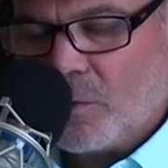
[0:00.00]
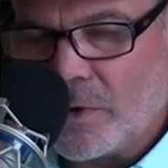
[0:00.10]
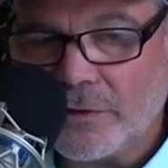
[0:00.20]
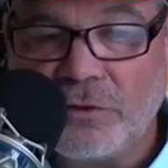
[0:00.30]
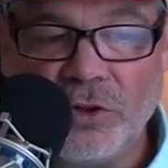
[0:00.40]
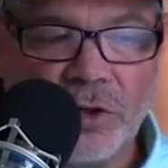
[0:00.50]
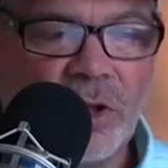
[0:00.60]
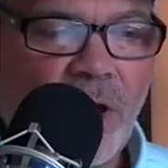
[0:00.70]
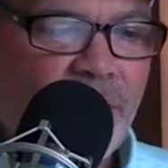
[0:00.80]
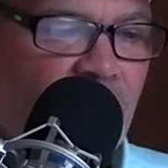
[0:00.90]
Whereas your
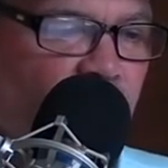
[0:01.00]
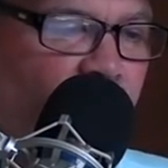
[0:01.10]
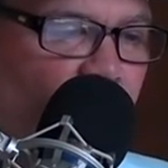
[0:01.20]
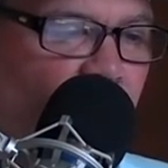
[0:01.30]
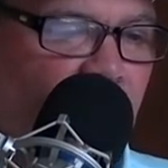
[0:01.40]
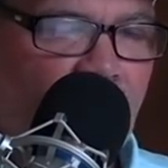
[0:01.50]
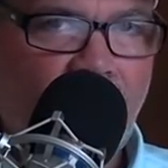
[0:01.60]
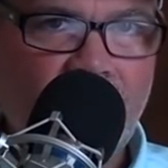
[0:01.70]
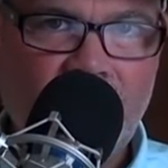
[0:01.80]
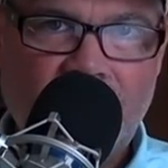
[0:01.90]
lawn that you've been working
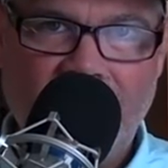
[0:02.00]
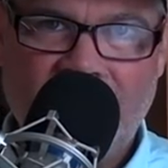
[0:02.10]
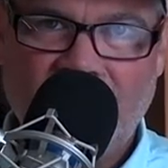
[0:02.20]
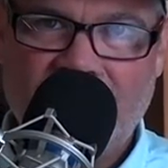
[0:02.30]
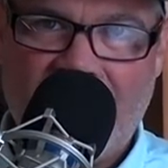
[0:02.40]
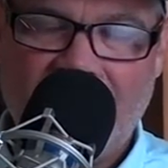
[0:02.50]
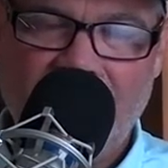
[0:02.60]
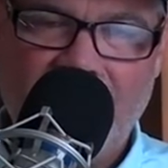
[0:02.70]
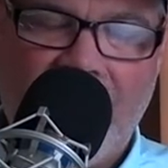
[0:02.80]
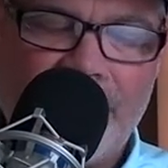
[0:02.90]
on, it's
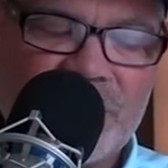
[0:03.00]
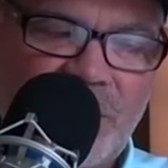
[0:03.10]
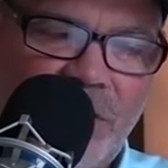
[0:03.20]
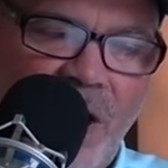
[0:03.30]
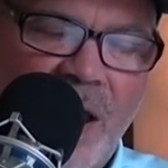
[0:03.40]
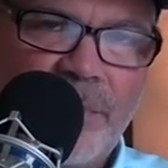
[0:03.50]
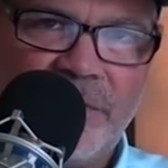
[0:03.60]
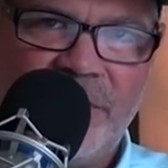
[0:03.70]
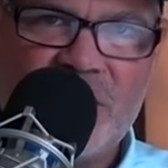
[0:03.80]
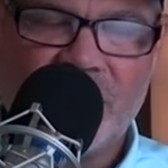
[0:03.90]
exactly the opposite. You're
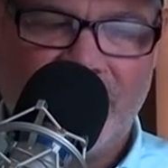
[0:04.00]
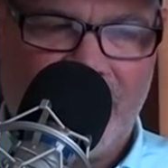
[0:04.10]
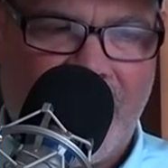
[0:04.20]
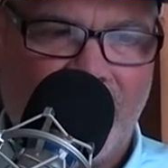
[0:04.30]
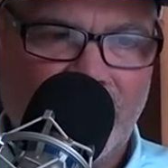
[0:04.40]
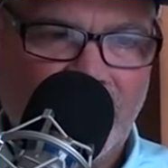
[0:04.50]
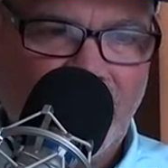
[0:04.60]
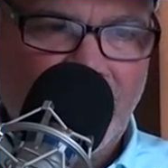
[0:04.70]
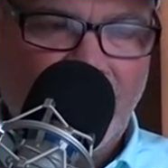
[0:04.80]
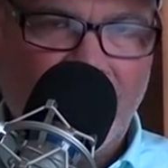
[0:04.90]
hypervigilant now.
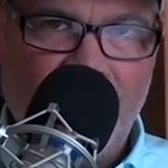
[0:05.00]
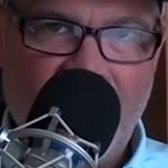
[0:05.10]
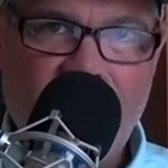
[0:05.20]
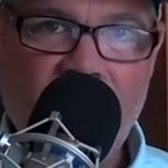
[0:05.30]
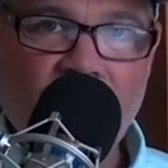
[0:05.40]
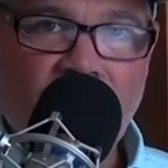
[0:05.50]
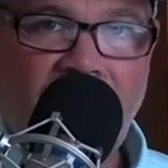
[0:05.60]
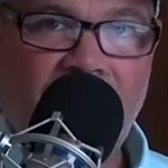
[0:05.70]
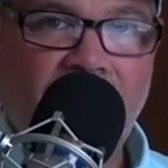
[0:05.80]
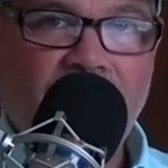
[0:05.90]
And maybe you're
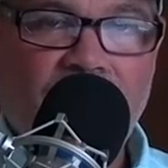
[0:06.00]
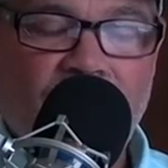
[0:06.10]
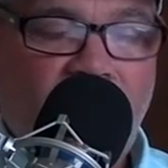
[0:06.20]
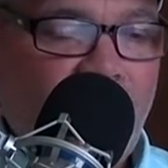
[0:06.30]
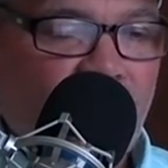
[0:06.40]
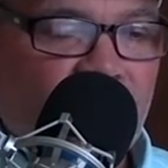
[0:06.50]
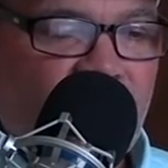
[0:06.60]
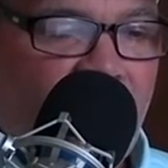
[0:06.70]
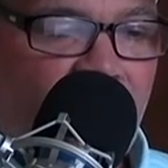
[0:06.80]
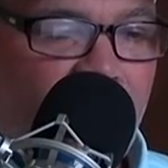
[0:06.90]
caring, maybe you're
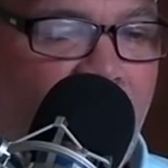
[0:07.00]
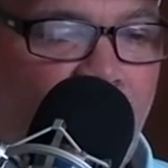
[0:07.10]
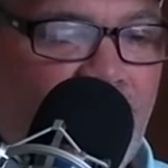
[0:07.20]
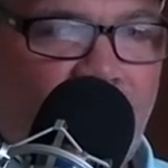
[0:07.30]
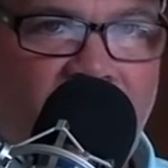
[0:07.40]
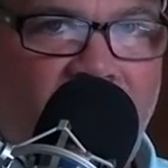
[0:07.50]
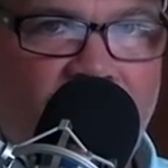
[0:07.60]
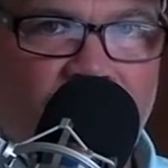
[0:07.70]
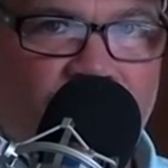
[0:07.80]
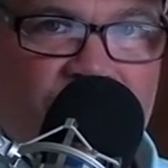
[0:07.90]
trying to help it
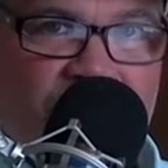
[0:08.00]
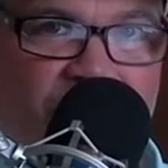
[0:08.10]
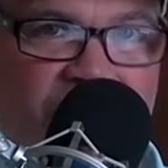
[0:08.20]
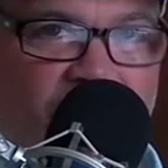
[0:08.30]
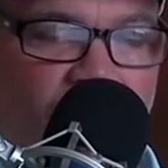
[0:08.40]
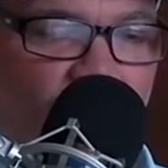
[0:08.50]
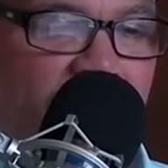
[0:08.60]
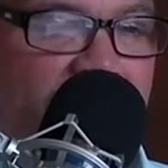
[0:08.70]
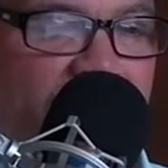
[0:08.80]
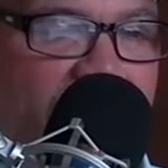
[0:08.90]
recover from some terrible
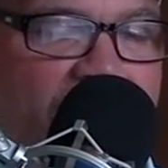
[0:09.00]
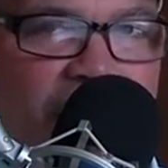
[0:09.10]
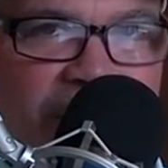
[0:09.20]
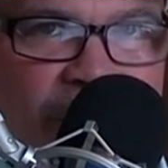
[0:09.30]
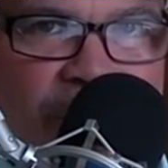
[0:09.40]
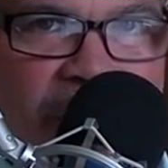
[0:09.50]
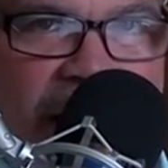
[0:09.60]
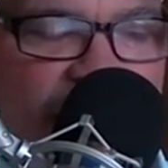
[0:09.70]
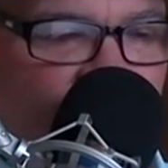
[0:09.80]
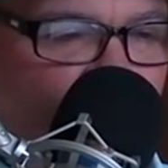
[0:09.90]
eating habits over the
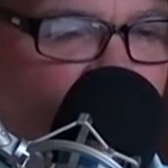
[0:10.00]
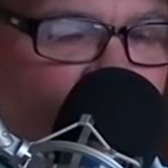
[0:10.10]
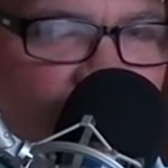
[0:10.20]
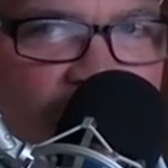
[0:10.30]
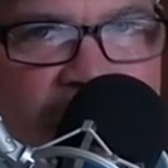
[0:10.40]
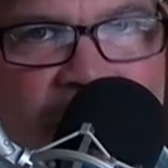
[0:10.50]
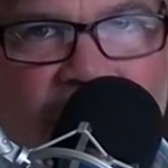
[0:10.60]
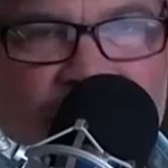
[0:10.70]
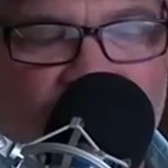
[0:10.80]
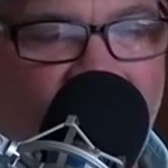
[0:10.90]
last 20 or 30
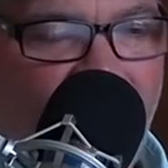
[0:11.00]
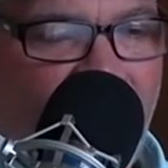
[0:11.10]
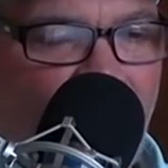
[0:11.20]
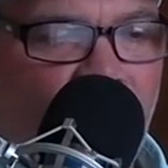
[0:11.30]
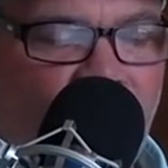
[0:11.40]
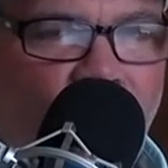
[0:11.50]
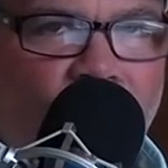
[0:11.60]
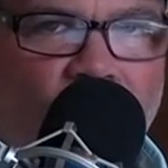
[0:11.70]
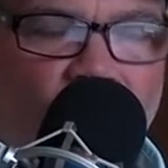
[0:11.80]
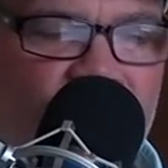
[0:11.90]
years or however
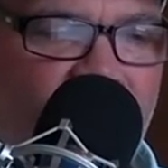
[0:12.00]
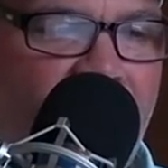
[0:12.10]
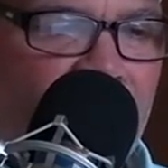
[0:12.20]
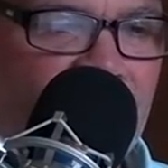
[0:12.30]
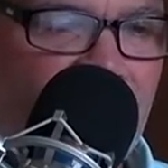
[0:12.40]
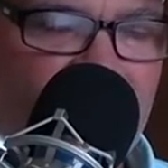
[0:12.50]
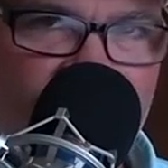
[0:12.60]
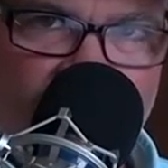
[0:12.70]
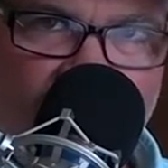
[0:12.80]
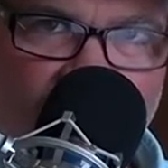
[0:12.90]
old your house
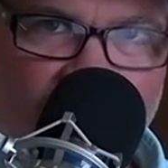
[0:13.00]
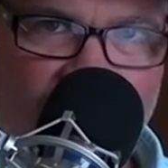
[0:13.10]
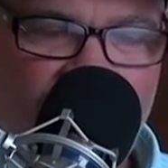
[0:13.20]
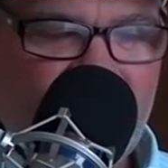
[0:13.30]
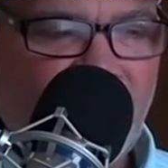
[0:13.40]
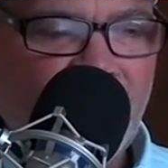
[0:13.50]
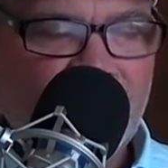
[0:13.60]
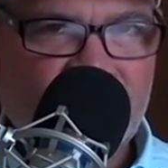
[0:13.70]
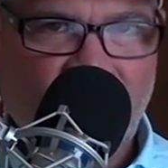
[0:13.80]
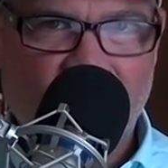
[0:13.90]
is. And this year
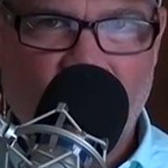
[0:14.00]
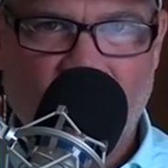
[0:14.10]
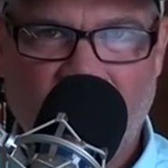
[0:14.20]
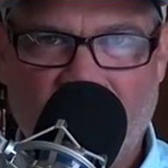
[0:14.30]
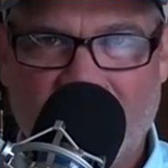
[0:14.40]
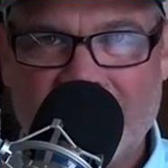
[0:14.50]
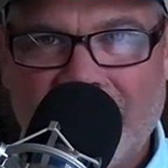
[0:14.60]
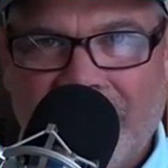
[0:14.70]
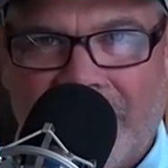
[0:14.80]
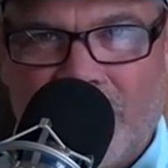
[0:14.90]
you've started working on it
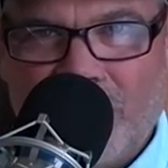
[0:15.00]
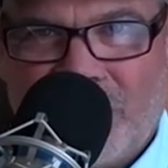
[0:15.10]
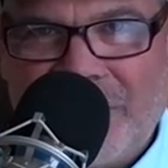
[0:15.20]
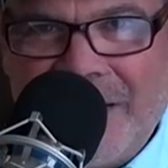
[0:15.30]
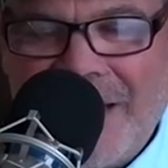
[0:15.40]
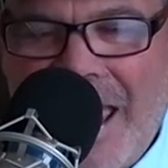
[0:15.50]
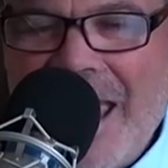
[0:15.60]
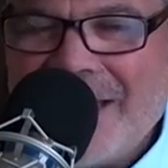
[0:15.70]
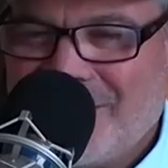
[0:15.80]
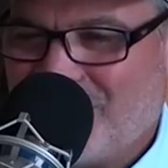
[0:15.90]
and you've seen
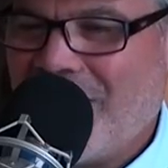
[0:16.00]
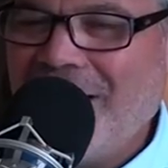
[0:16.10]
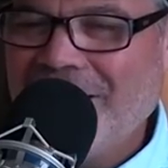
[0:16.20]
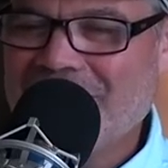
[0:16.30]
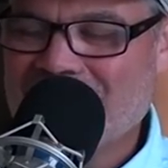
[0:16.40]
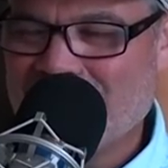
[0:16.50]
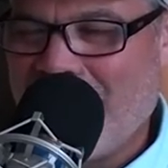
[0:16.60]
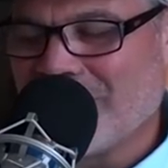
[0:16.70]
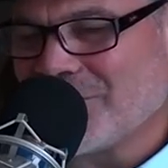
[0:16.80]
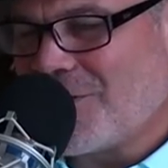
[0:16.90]
gains, right? This is
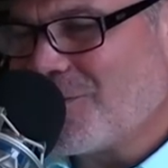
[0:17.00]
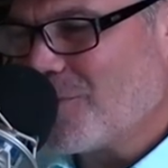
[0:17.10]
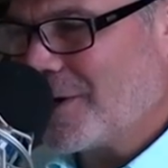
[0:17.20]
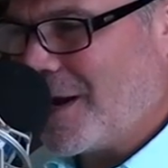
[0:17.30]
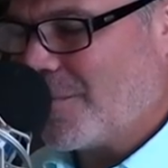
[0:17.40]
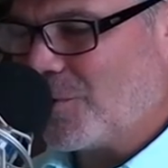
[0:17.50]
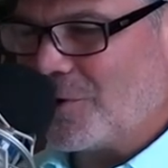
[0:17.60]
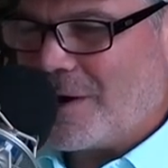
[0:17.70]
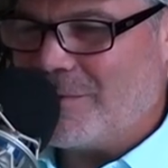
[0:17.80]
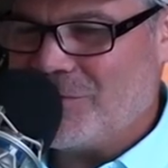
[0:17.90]
about starting a workout
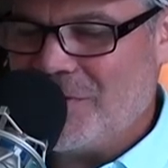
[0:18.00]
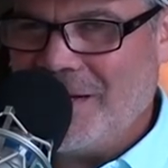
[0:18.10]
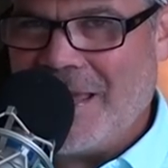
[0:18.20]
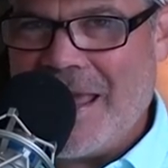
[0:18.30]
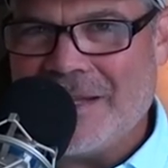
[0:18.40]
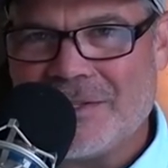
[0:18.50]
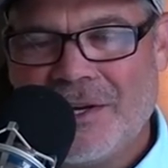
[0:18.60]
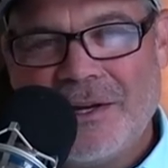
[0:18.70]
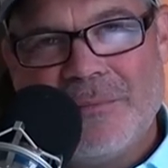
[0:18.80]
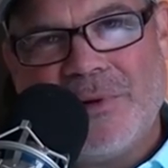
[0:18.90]
program. You've seen gains,
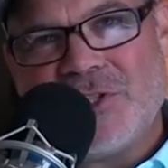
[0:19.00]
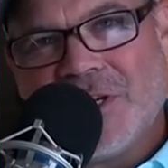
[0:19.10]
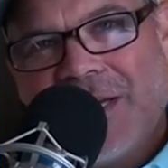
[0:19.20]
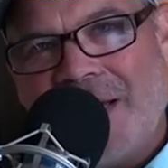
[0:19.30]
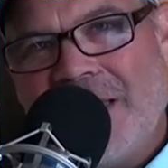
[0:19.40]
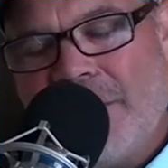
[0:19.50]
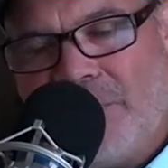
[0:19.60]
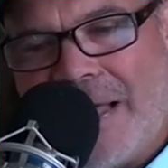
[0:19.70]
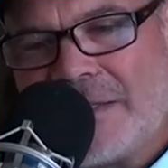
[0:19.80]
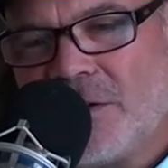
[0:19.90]
but you're going to hit
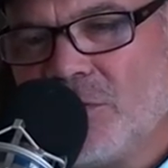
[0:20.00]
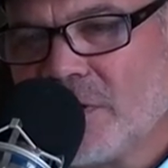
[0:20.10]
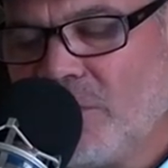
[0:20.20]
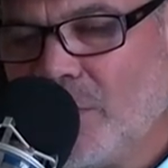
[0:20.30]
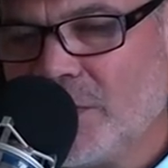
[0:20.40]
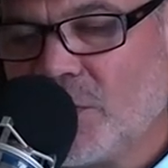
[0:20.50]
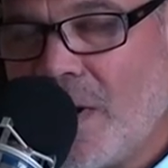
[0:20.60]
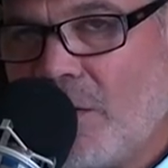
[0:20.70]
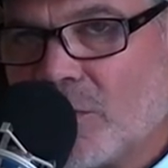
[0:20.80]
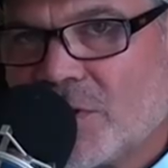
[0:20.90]
plateaus every once in a
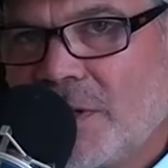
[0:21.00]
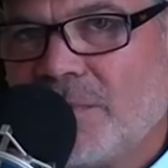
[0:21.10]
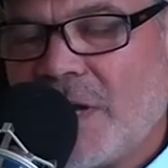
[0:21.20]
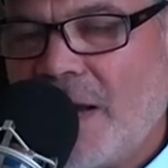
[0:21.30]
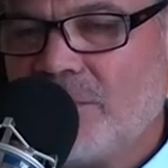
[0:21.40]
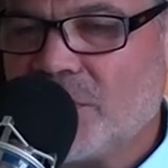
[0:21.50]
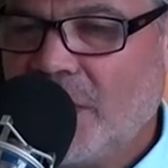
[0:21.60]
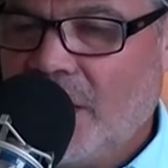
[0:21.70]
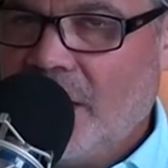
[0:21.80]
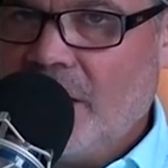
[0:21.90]
while, or sometimes
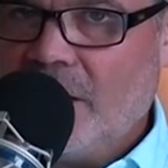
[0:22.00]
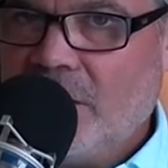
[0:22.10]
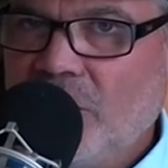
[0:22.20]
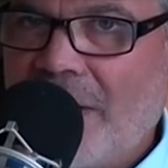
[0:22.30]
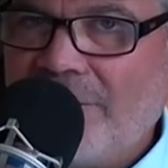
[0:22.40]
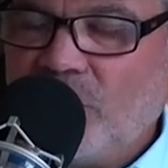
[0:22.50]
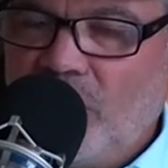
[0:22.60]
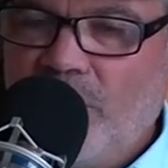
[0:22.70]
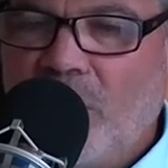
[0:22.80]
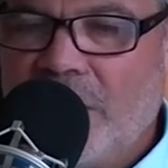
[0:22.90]
you'll have to
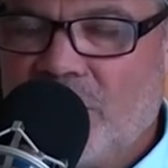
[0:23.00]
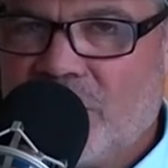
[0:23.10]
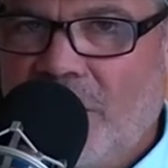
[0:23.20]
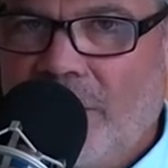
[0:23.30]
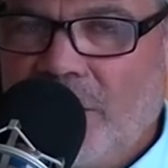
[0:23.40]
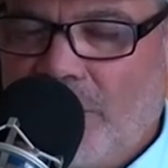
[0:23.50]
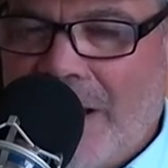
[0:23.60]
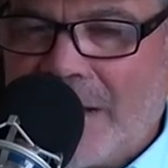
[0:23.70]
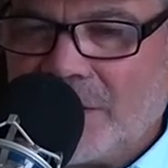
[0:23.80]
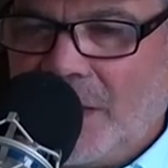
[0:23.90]
reap what you sow in your
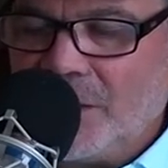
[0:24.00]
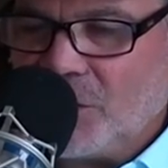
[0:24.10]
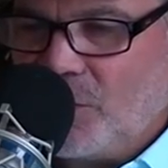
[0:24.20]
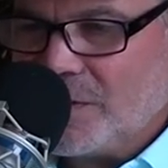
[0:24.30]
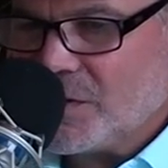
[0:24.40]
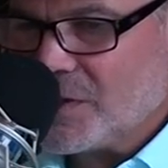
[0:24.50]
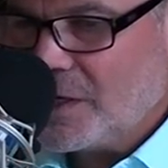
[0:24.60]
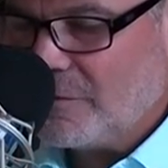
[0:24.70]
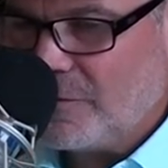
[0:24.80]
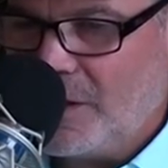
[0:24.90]
past consequences.
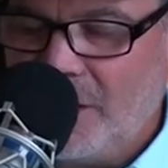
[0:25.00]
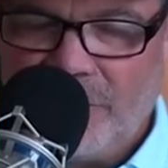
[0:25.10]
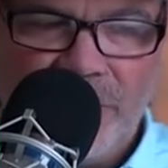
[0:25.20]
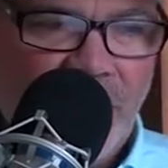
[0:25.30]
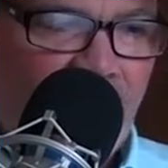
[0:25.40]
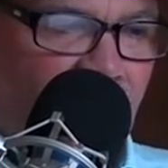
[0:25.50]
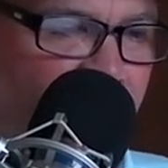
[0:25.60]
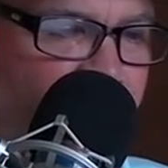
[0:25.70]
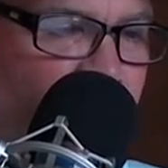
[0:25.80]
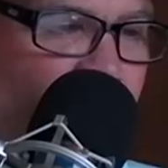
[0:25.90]
And
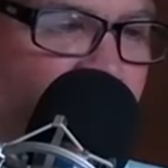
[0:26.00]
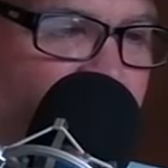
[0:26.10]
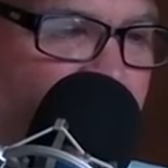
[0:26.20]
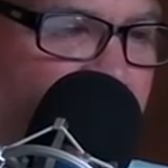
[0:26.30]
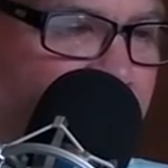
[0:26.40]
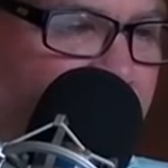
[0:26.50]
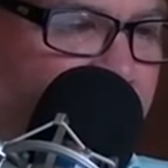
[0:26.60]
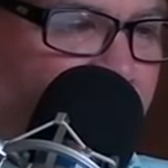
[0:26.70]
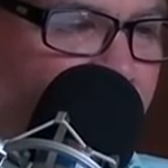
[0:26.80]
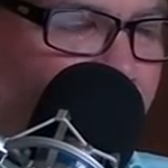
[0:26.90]
if
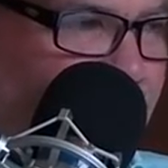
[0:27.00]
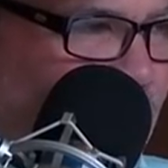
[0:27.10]
you know,